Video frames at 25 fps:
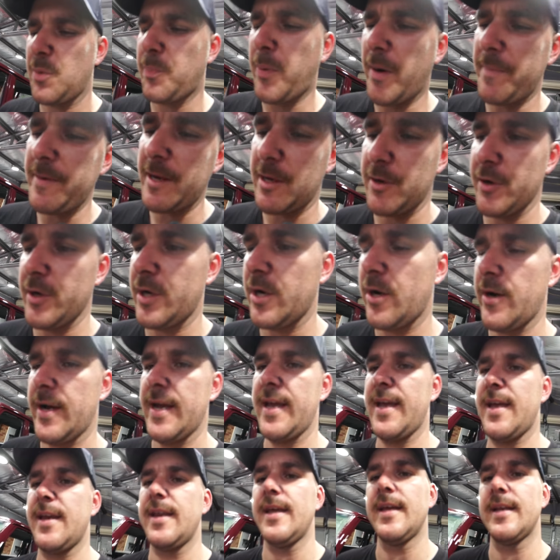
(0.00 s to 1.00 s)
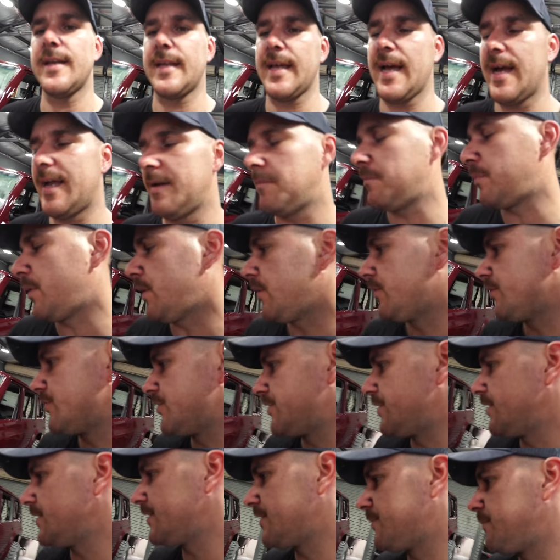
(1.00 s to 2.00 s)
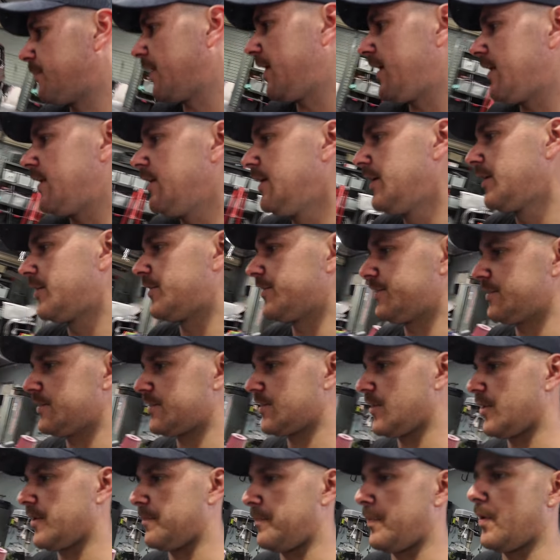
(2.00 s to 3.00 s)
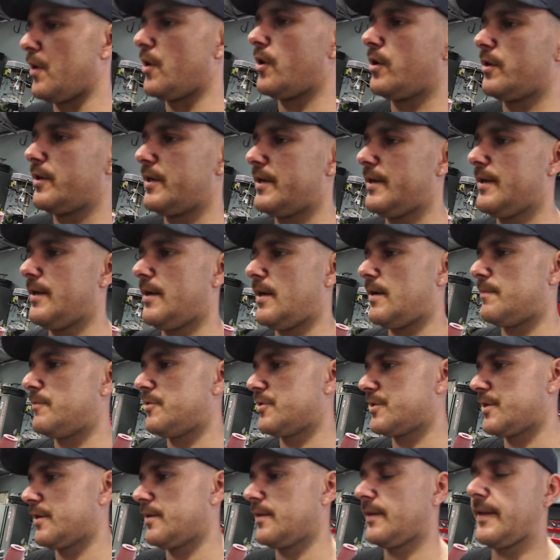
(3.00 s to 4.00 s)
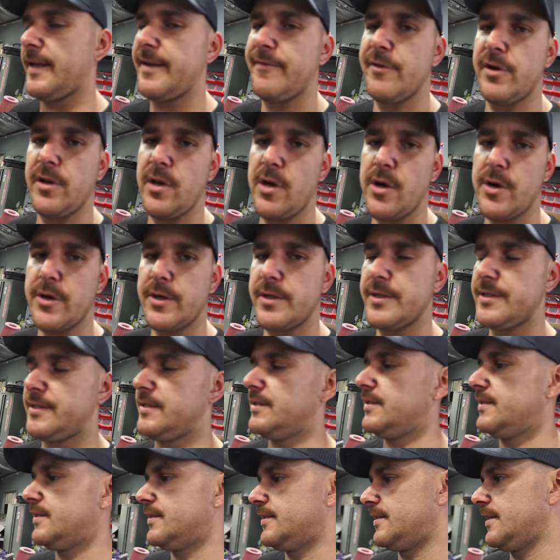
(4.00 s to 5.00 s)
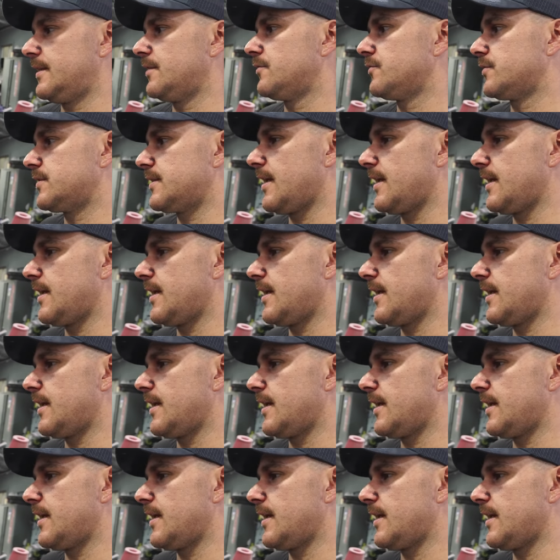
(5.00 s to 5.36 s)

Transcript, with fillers: Probably could go ahead and cut and polish this, but because it's got a pearl in it, I'm just gonna leave it alone because it's a single